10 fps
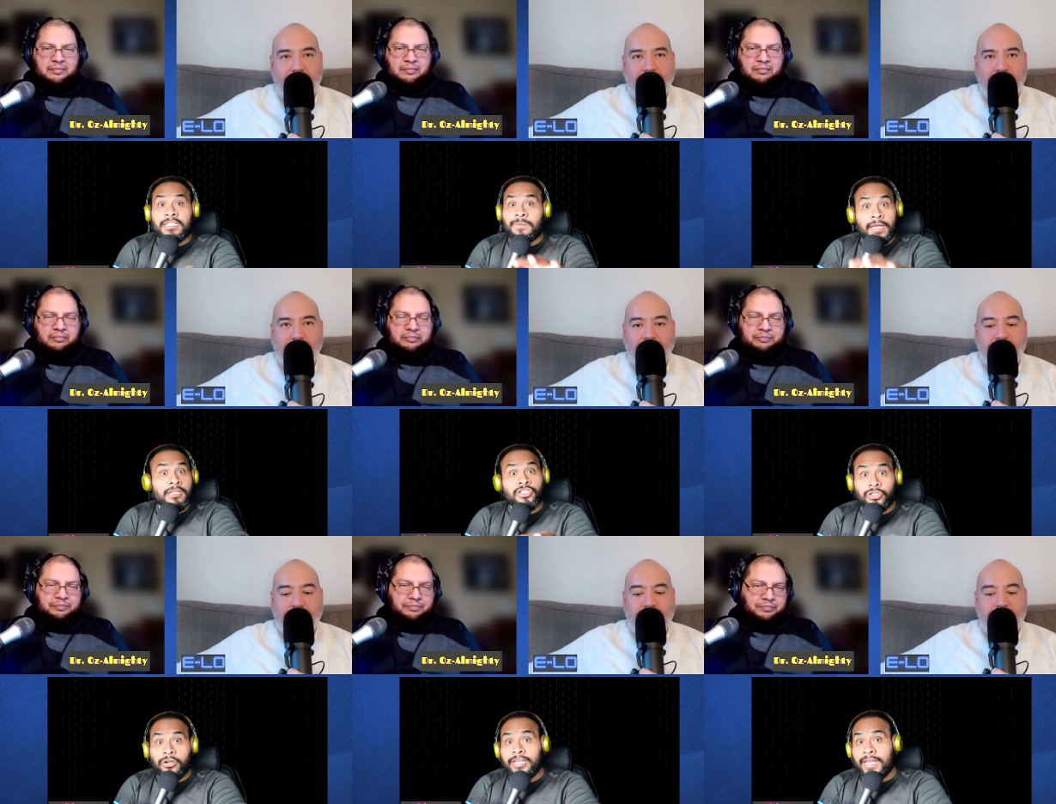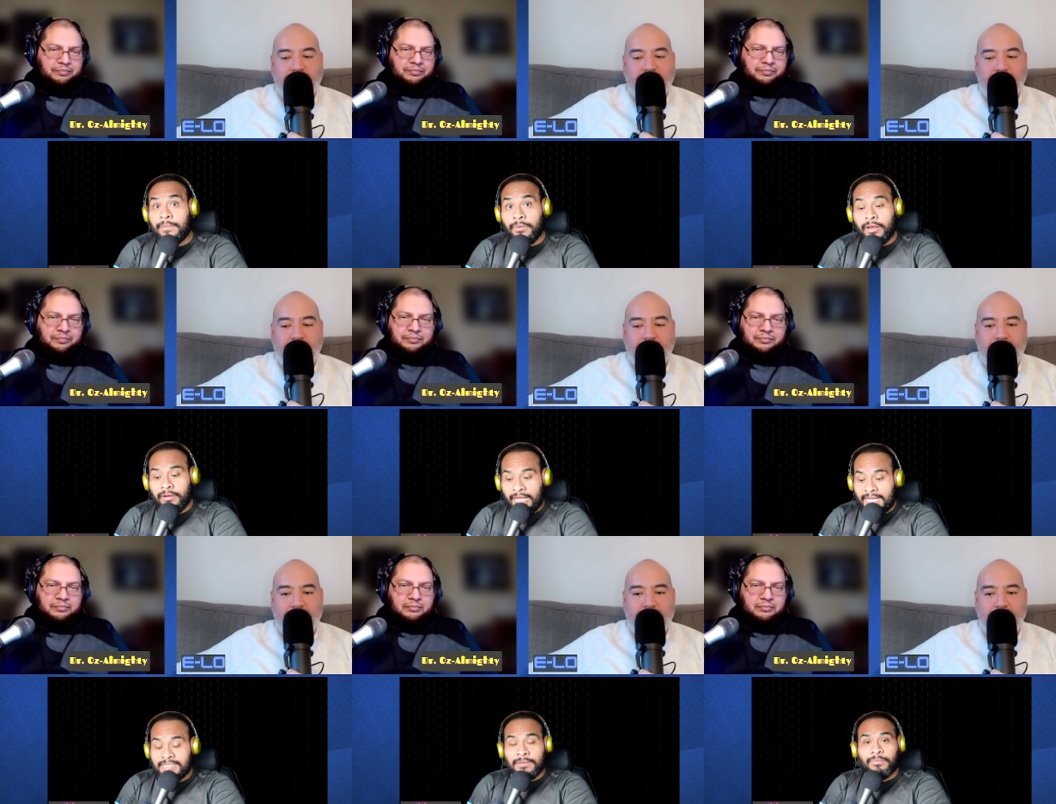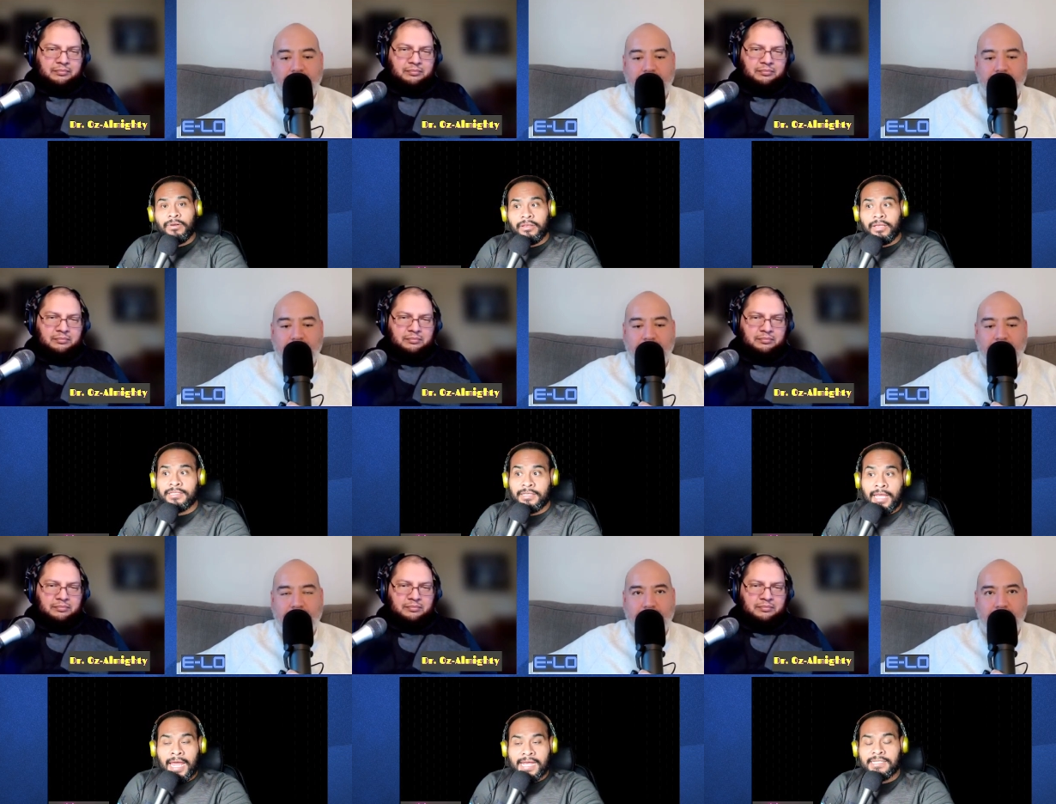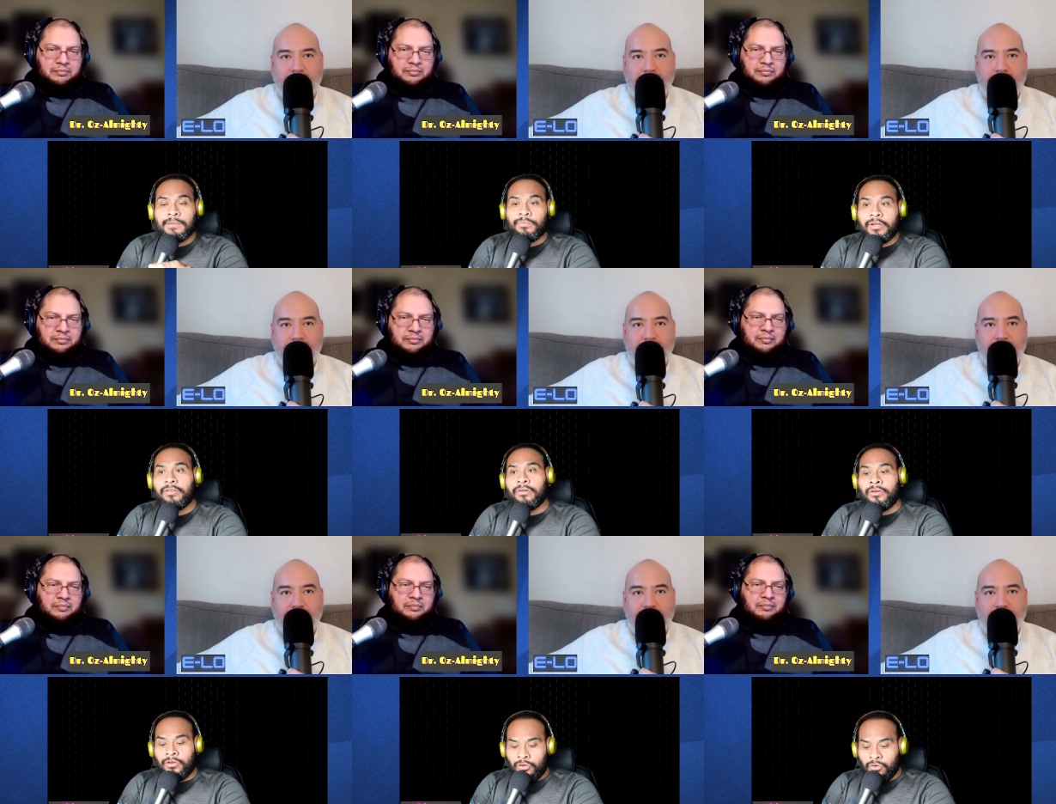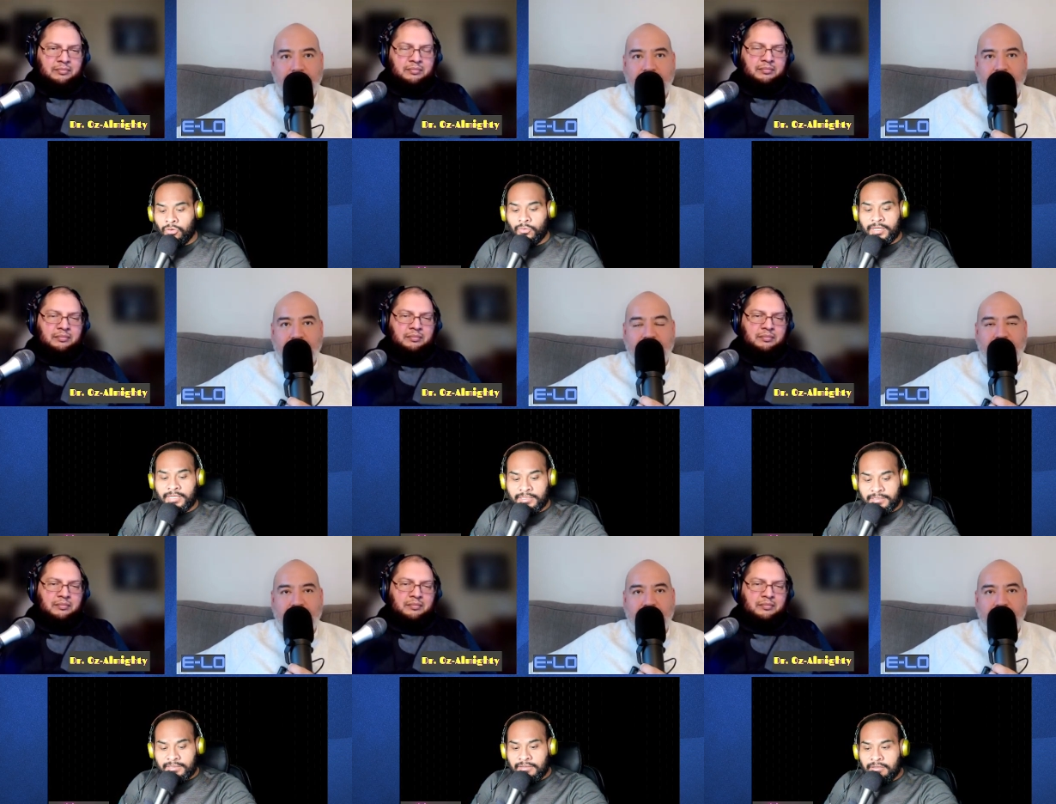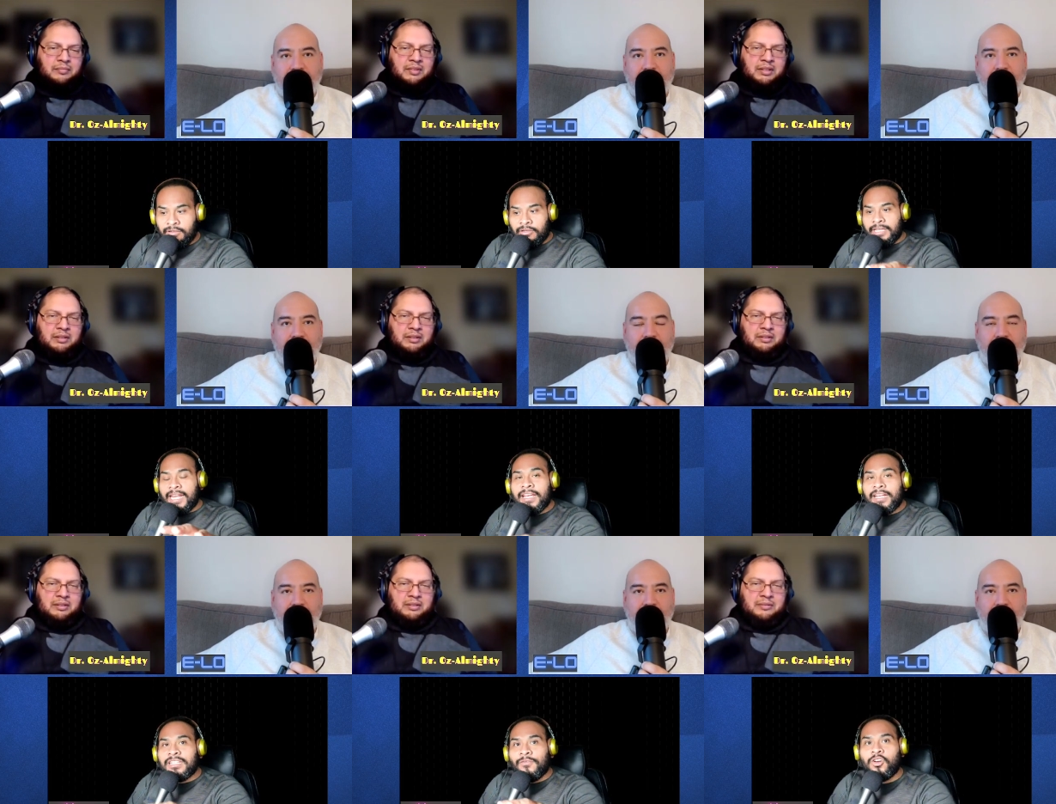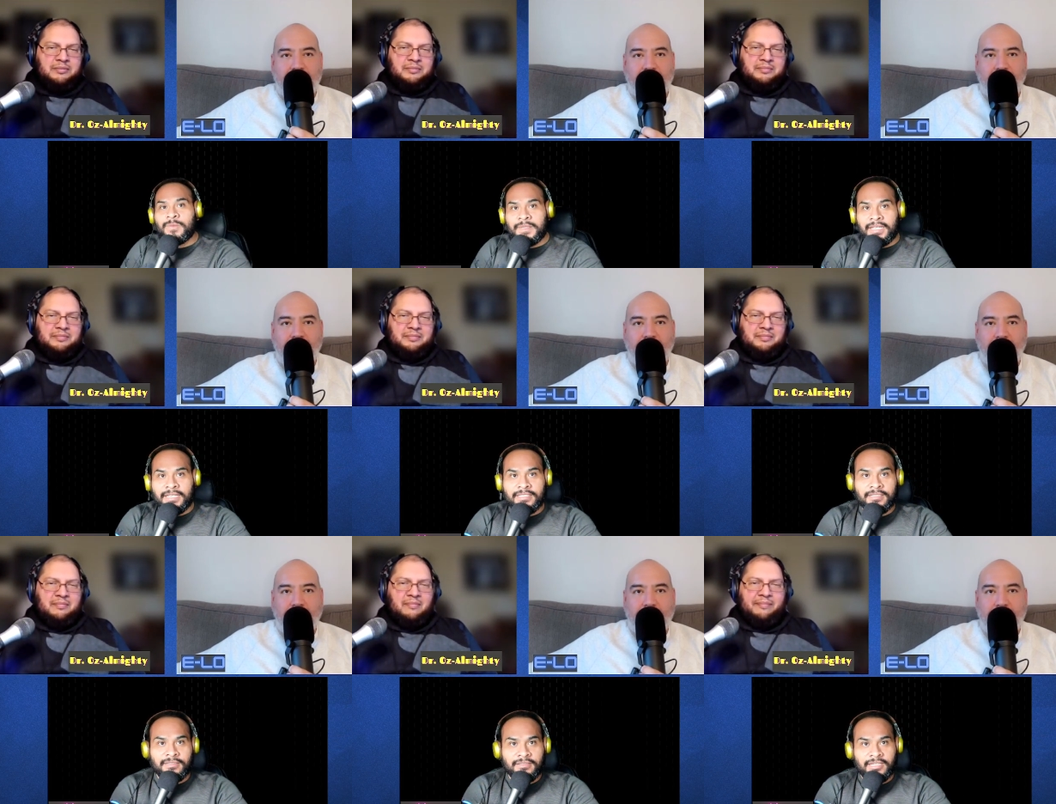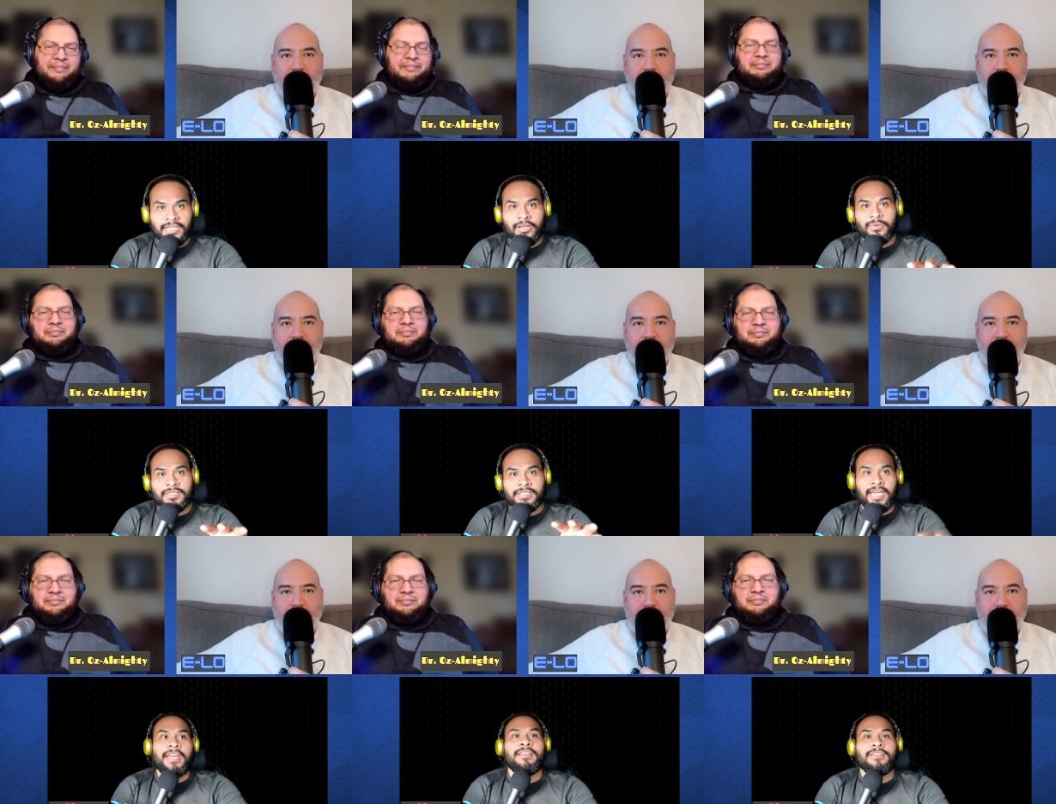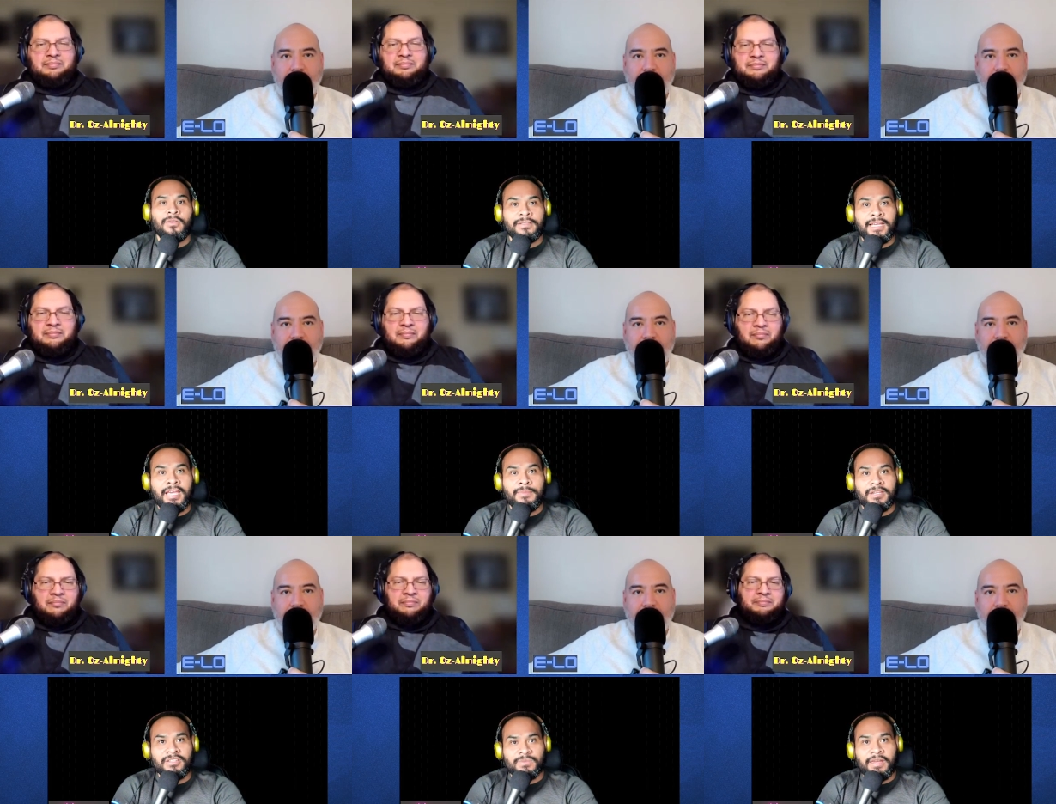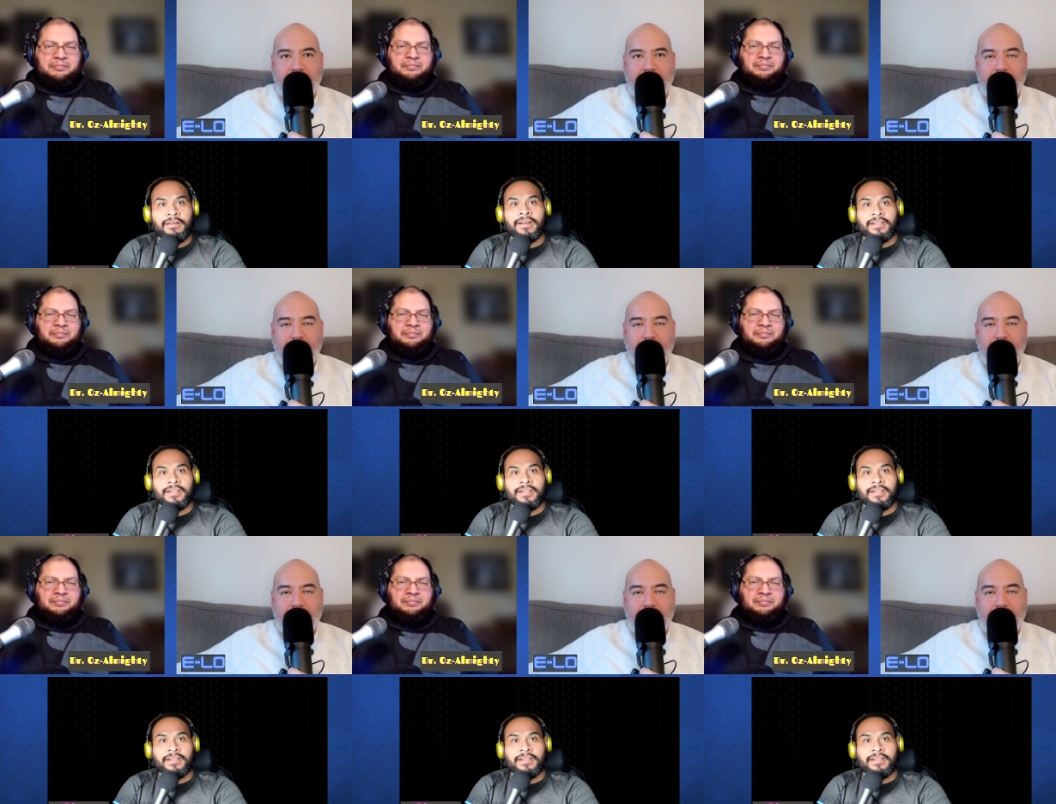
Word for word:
Speaker 1: and Sterling K. Brown as the brother as as the brother who is getting a divorce because he was gay this whole time and he was married.